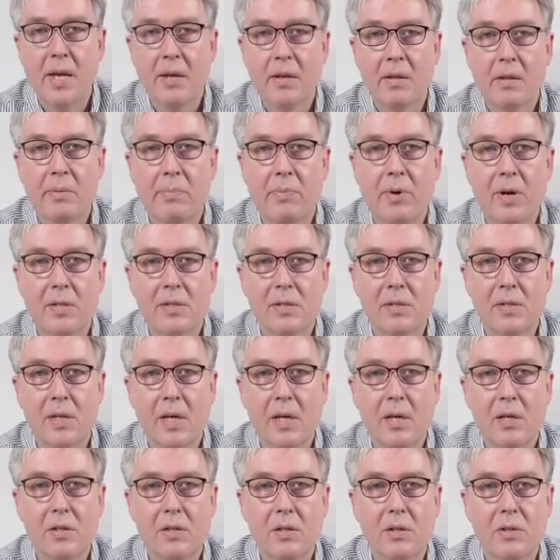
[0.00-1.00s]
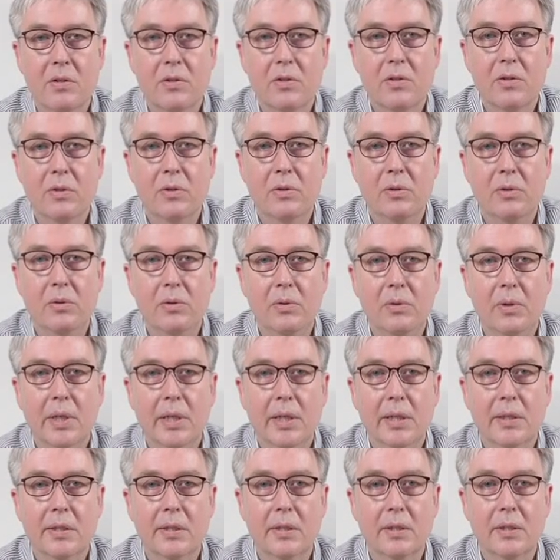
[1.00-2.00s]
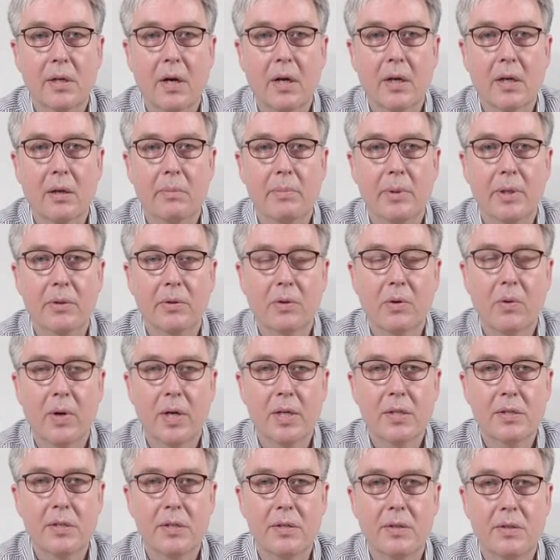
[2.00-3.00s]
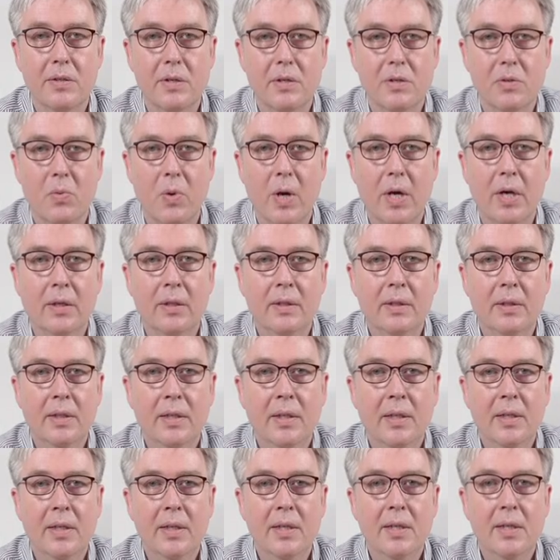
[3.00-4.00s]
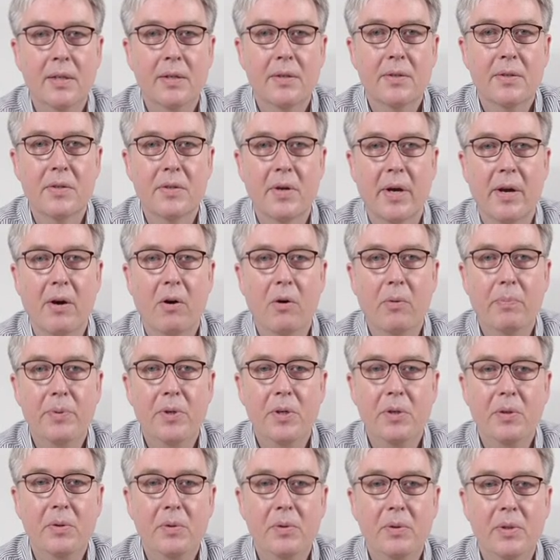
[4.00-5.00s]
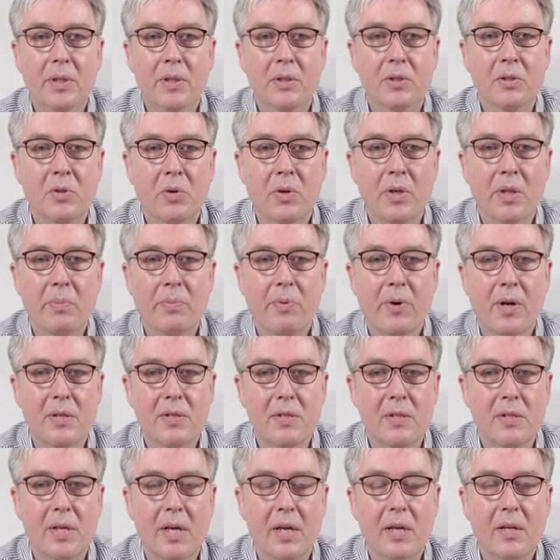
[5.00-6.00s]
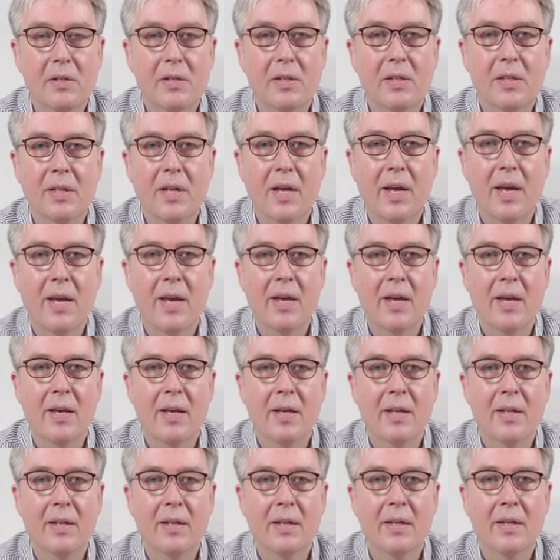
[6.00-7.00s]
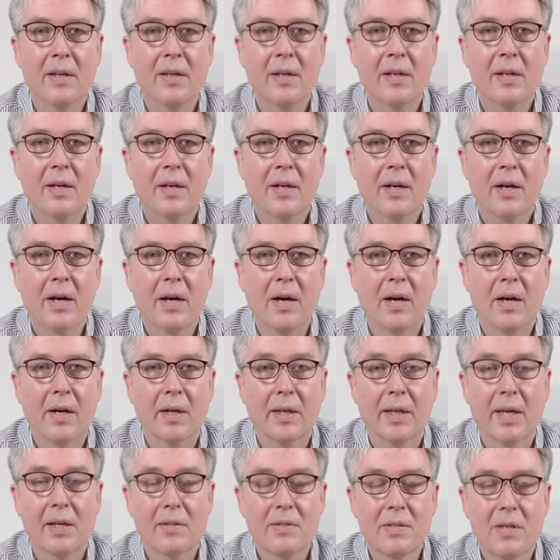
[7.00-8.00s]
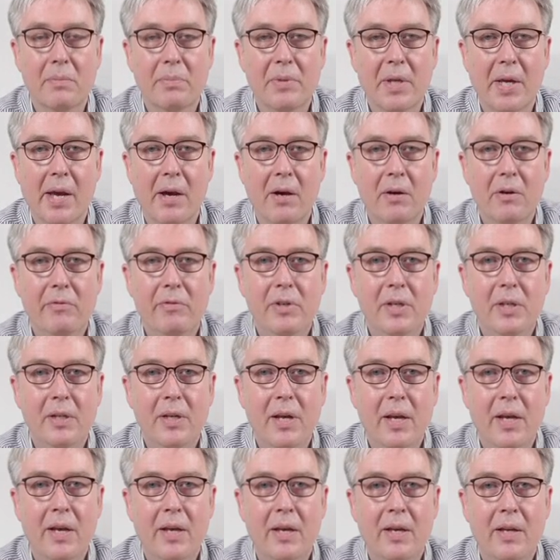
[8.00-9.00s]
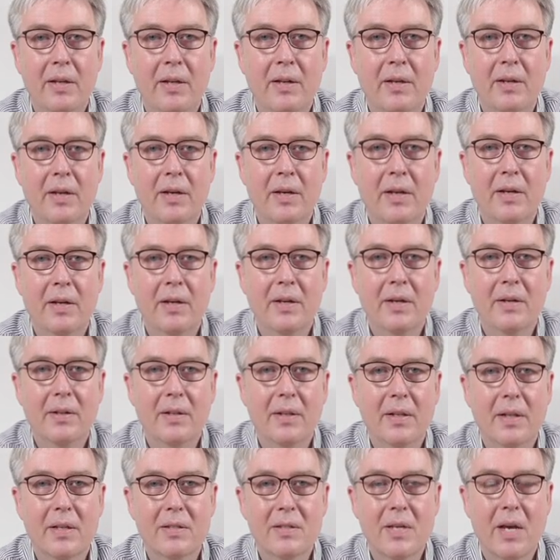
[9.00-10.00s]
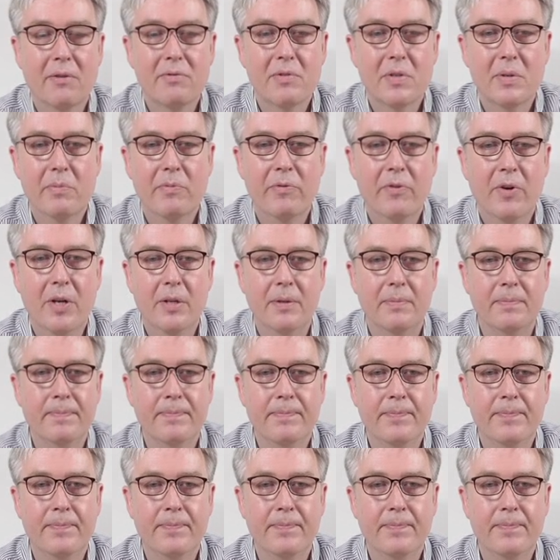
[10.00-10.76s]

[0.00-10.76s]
end of the presentation to uh, to talk about questions as well. So I hope you enjoy the presentation and uh, get something out of it, and uh, let's have some fun.